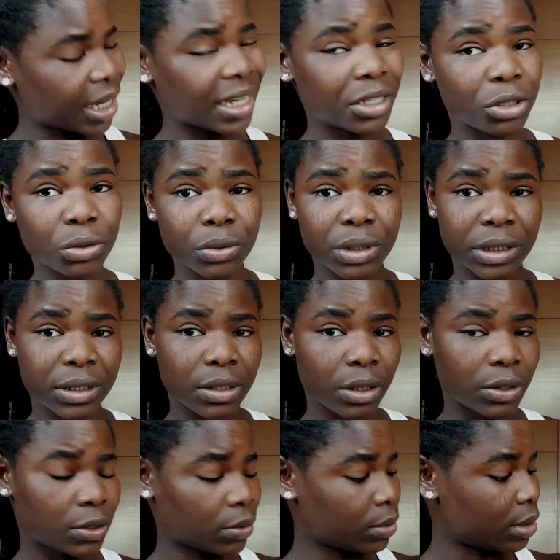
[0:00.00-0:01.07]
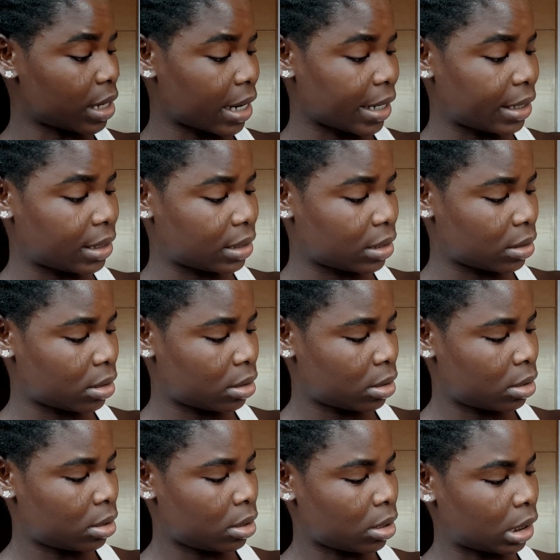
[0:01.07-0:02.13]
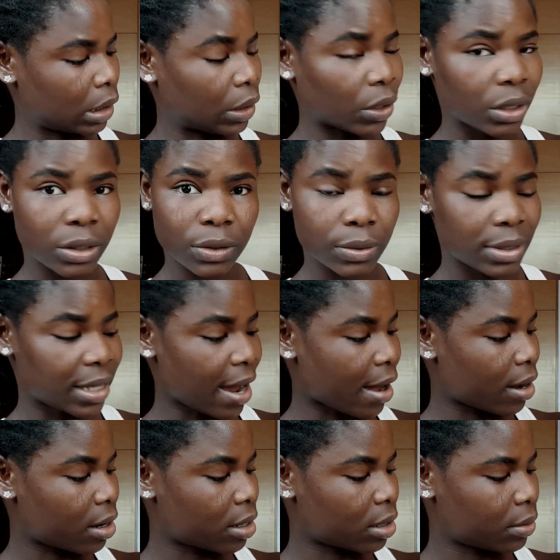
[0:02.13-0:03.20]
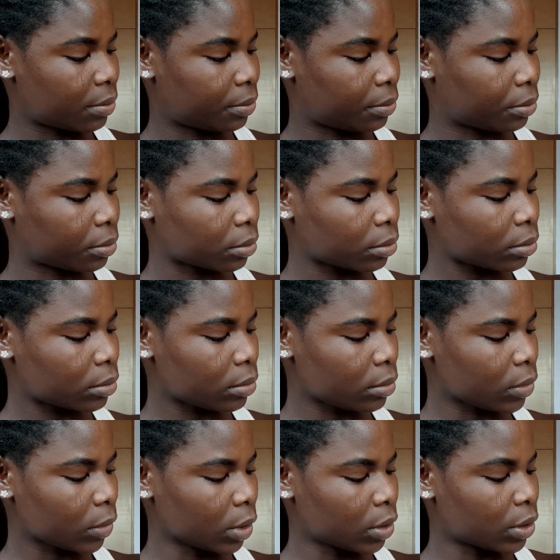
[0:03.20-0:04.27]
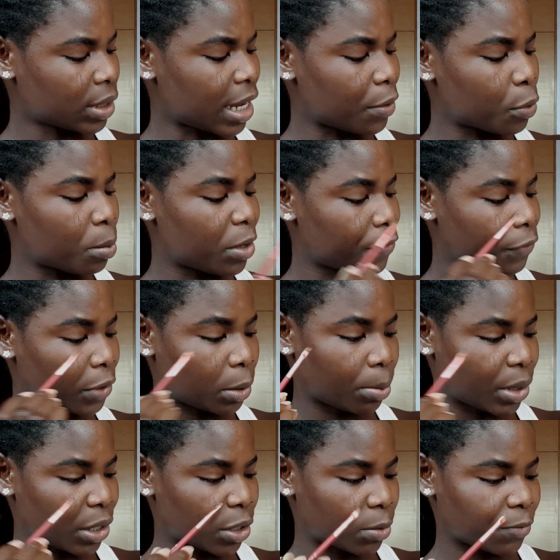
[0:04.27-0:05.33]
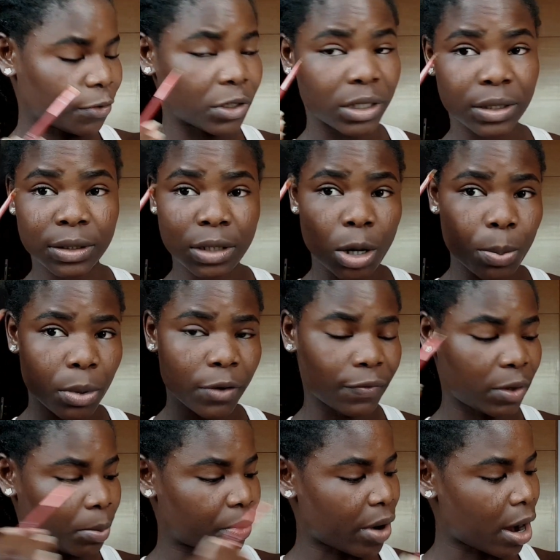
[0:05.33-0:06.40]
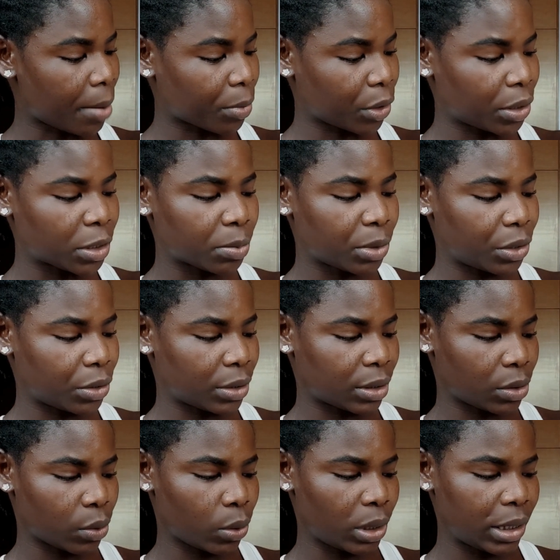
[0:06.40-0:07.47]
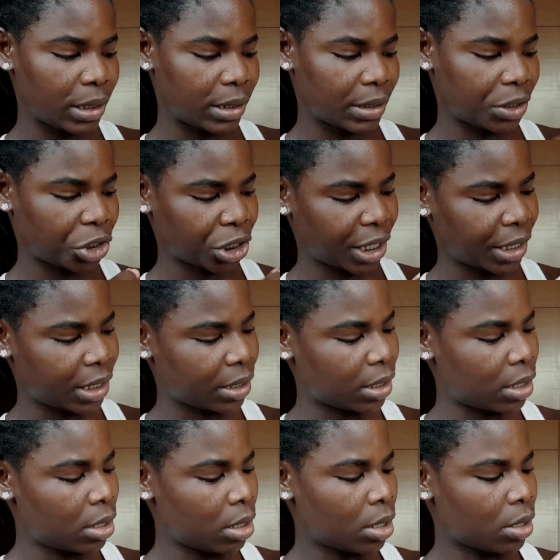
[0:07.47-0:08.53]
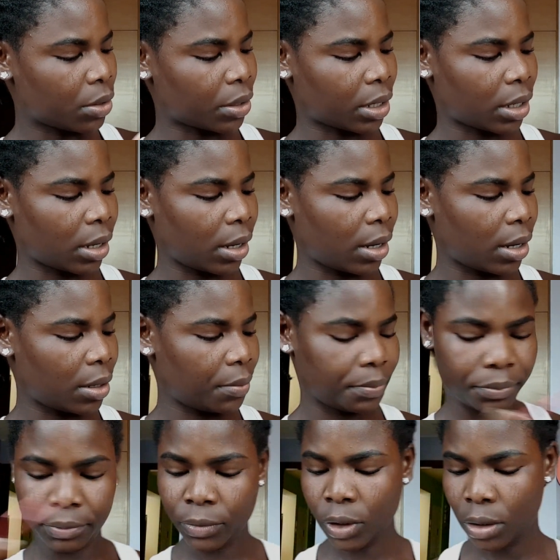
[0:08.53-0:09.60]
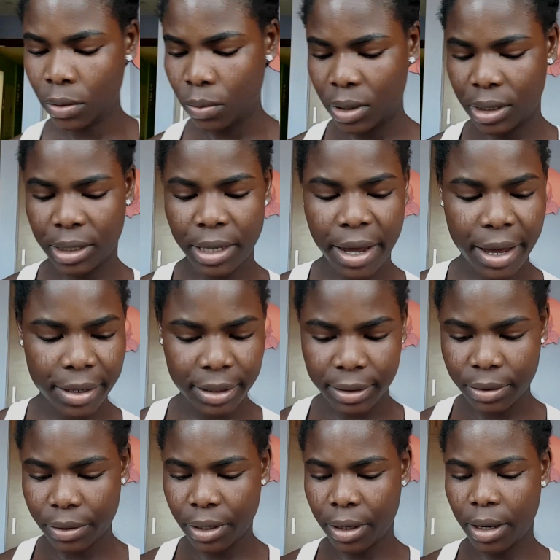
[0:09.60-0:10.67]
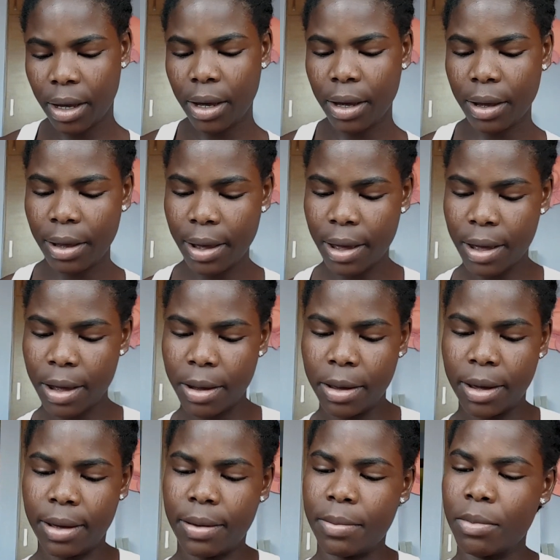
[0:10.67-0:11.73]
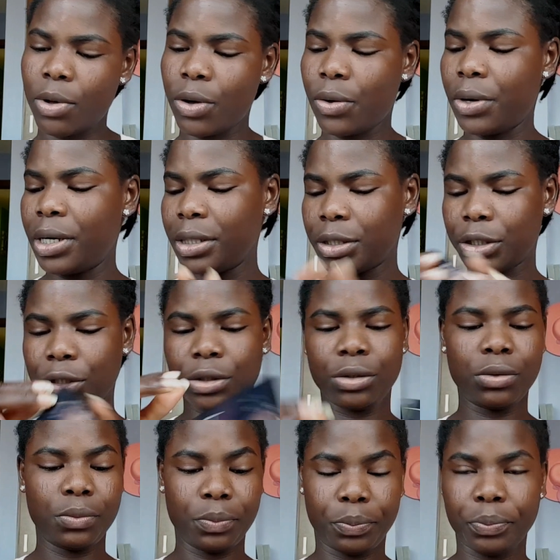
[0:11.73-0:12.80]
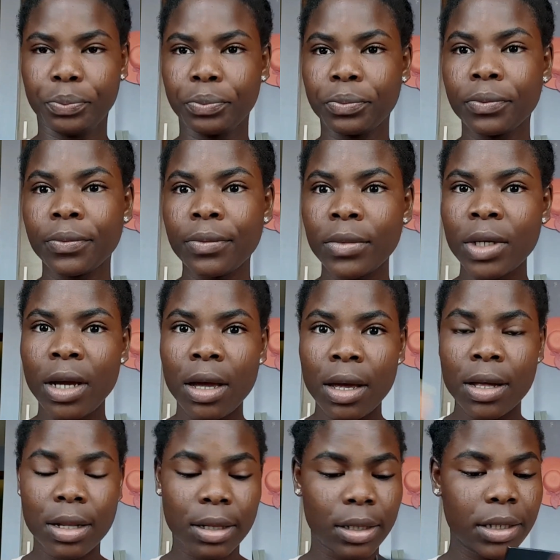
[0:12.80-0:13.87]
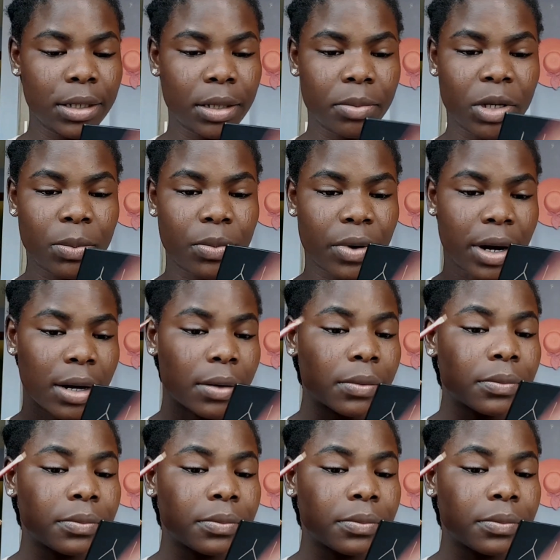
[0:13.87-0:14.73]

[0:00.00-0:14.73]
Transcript: sure it's not too light and not too dark. So that will be for the bottom. For the top of the brow, I'm going to be using only this shade. Okay, with that, okay, I am going to clean up the brow.